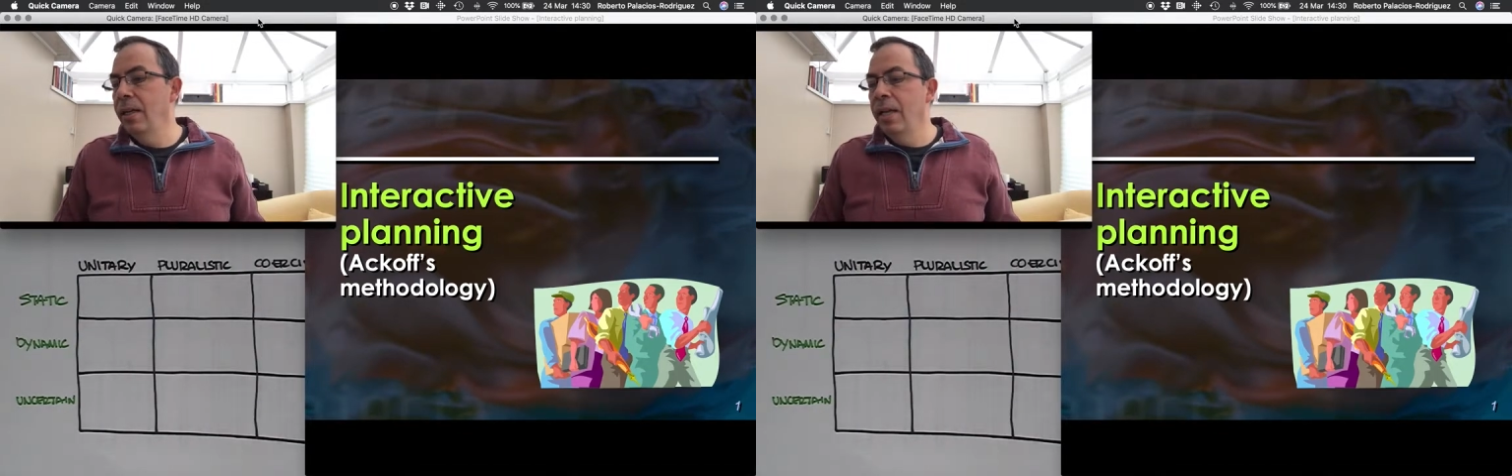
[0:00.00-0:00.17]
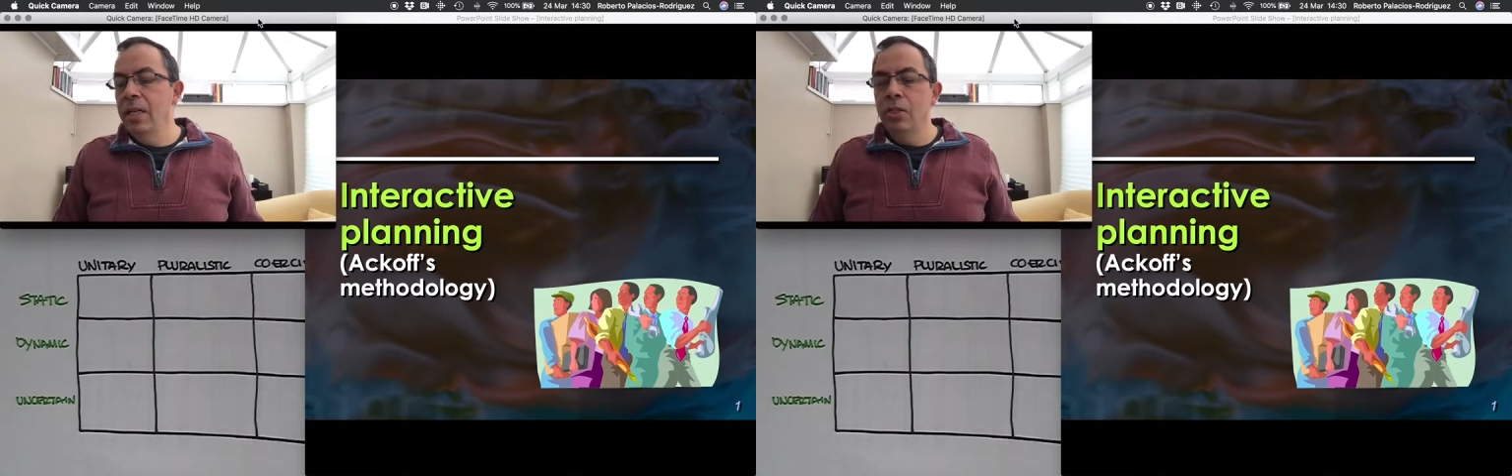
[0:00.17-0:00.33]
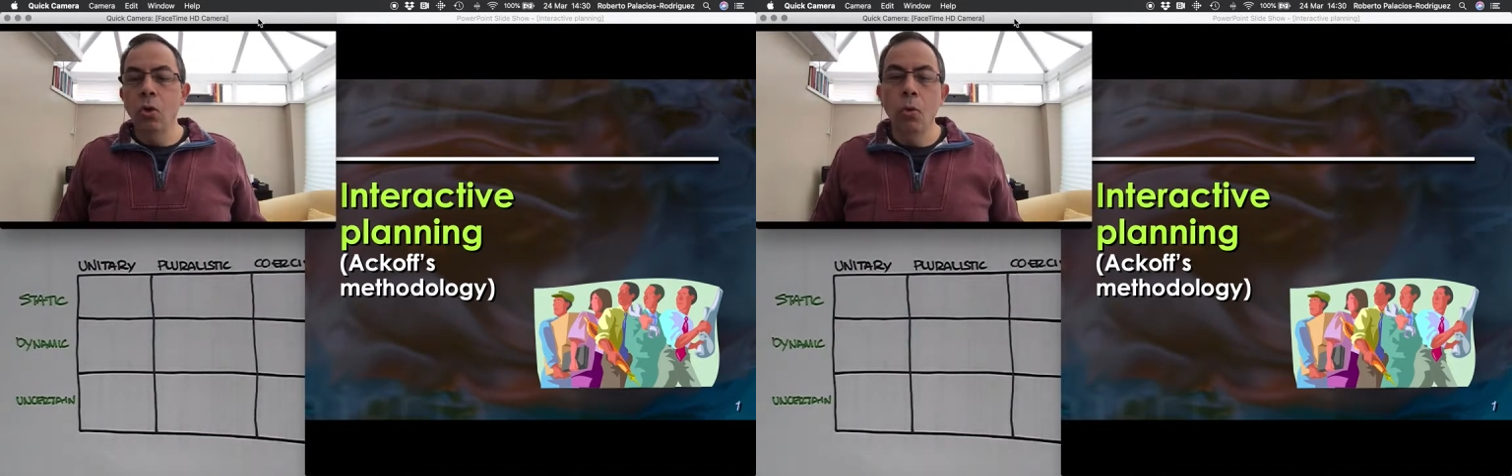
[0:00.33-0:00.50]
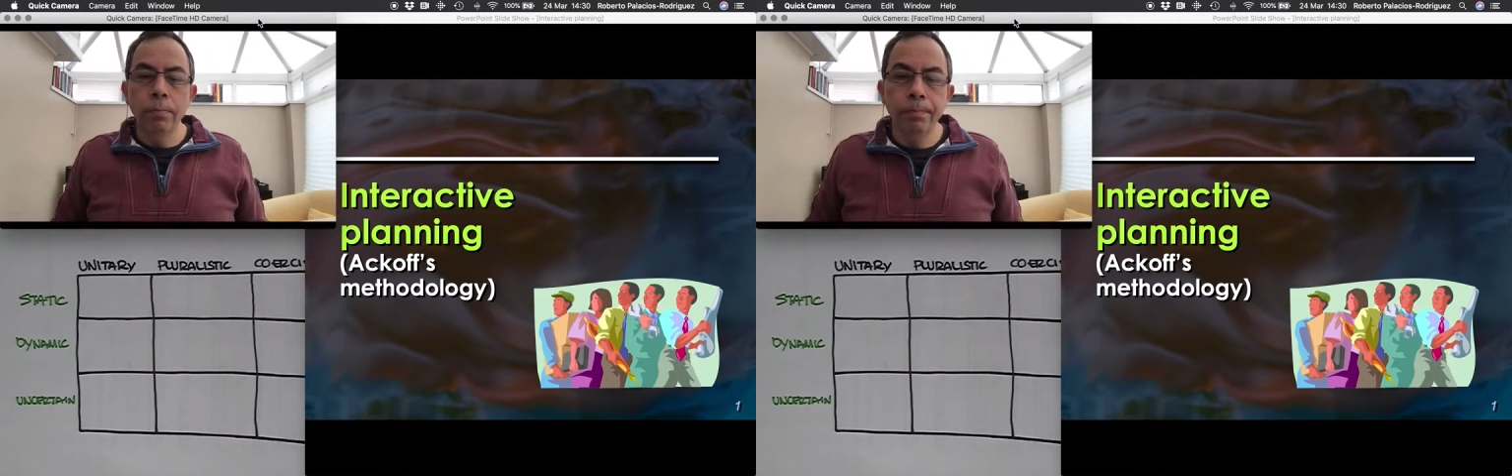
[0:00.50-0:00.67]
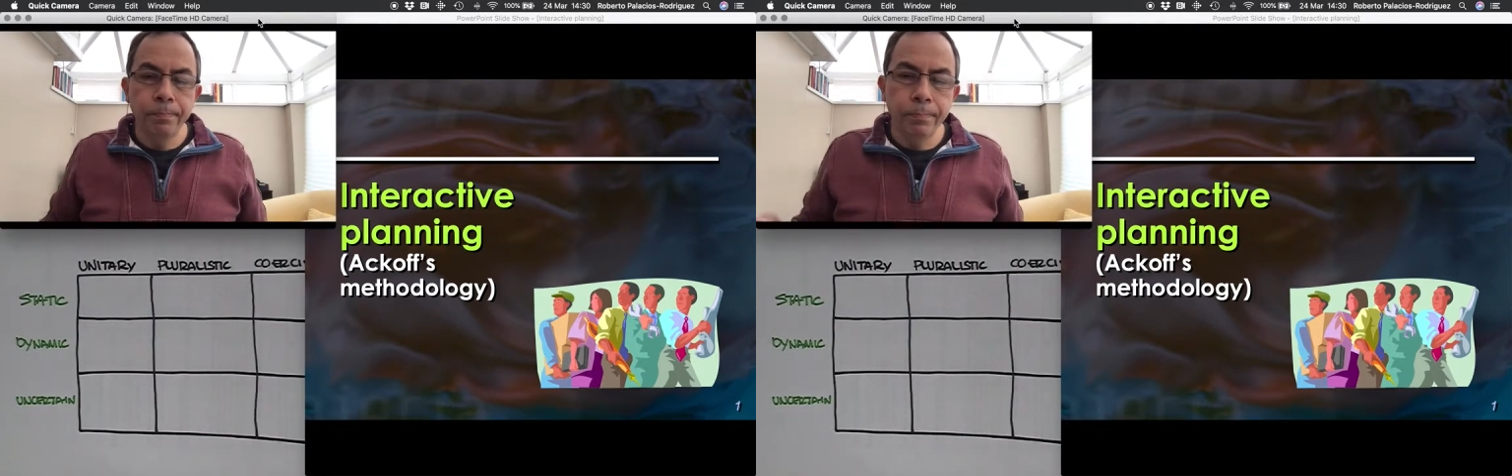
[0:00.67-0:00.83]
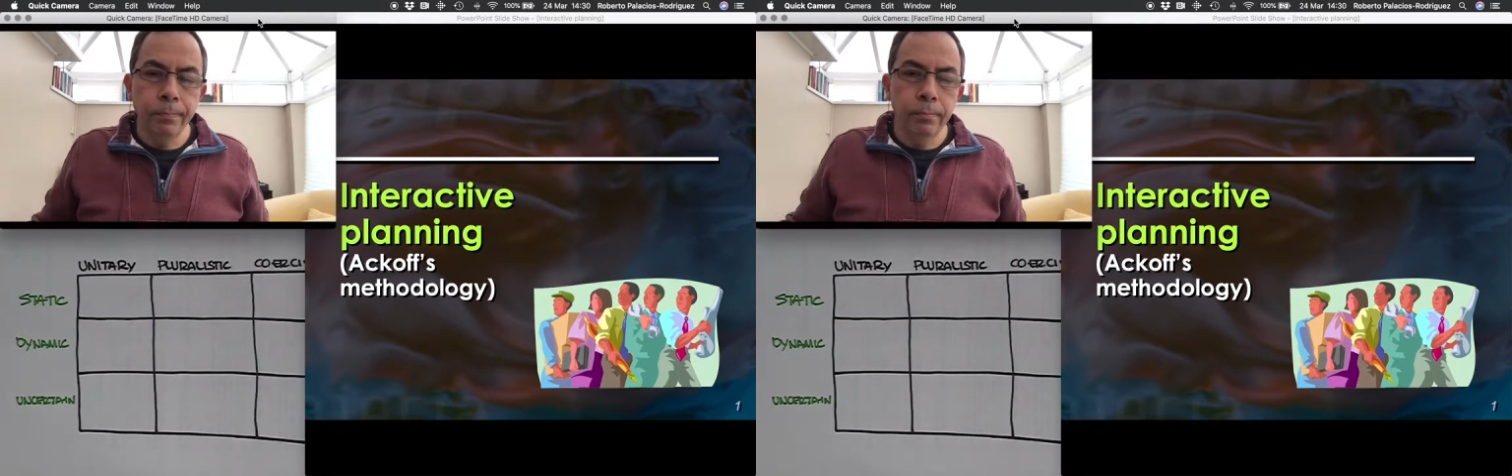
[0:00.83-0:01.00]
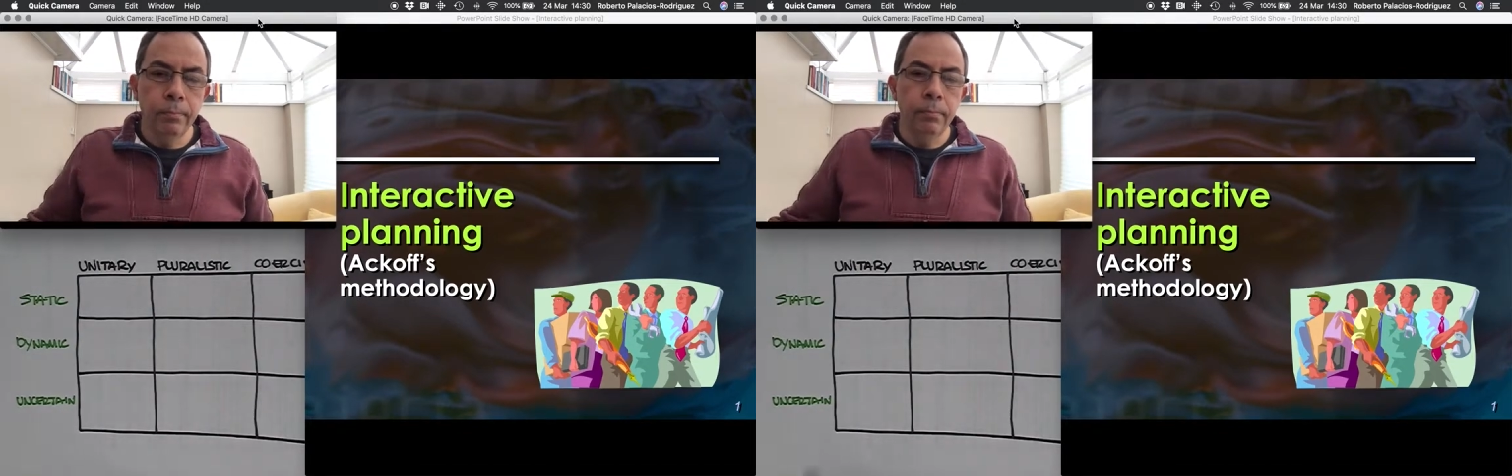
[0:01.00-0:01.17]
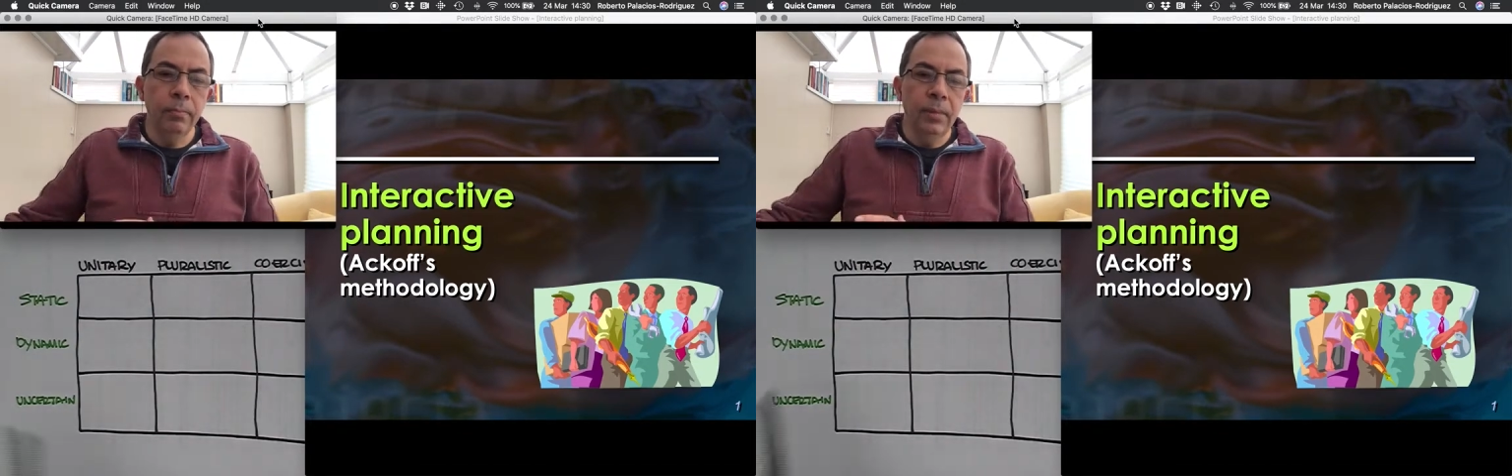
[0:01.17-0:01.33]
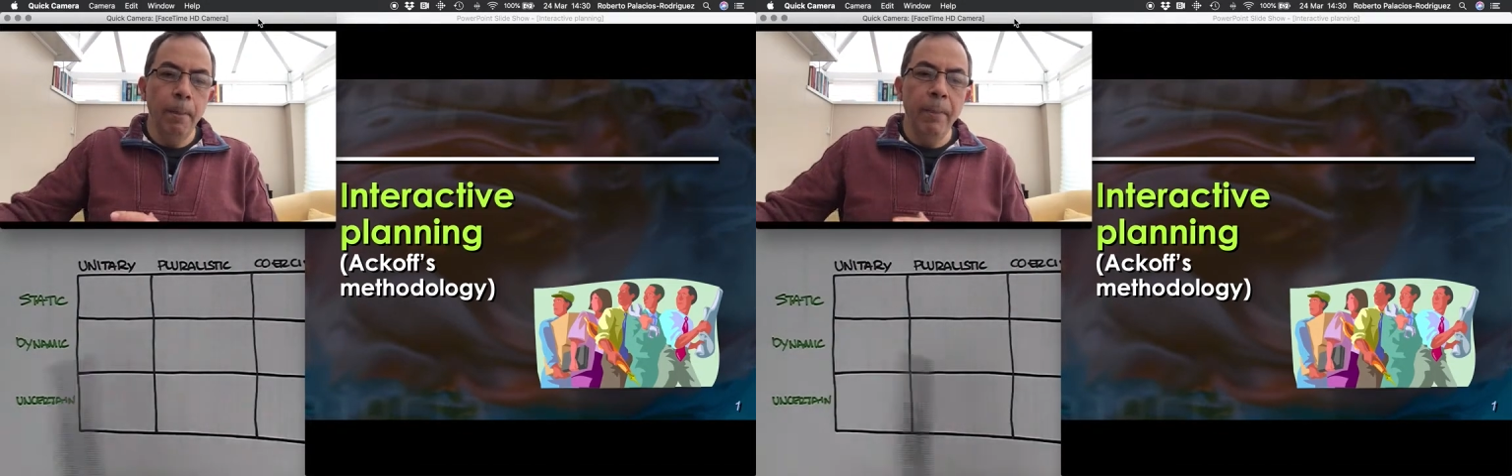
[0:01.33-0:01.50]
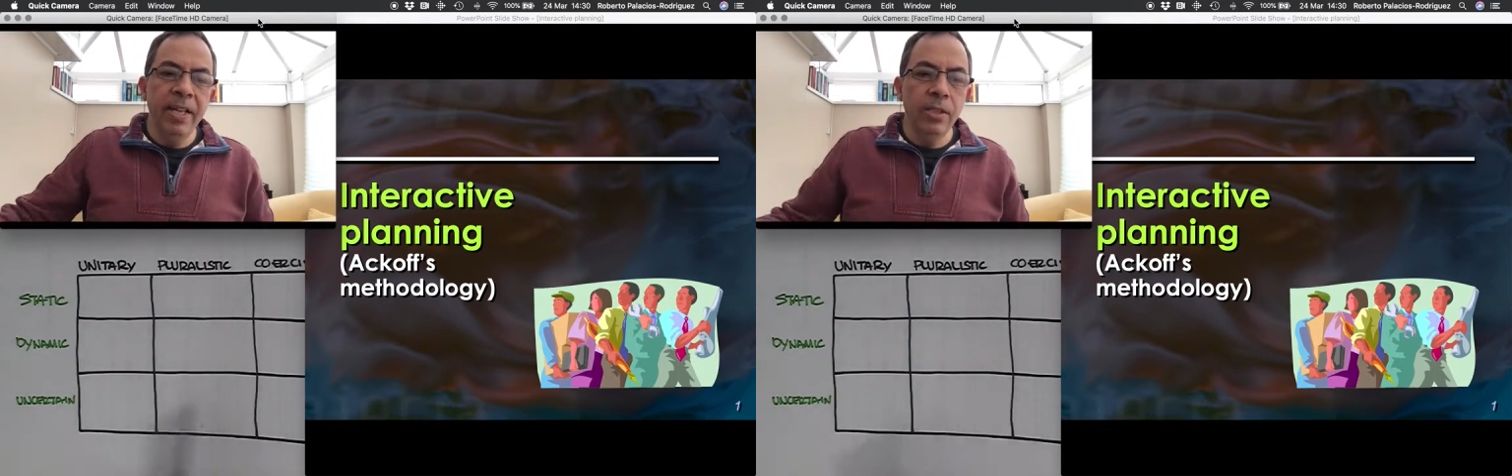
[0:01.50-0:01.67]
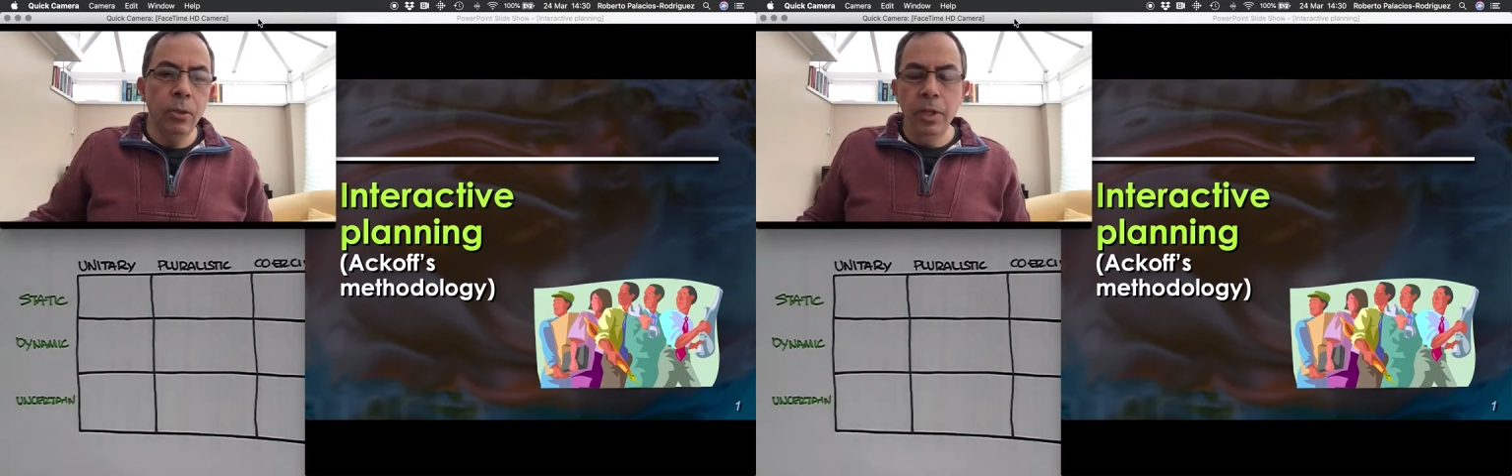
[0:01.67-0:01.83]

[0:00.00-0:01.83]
So, based on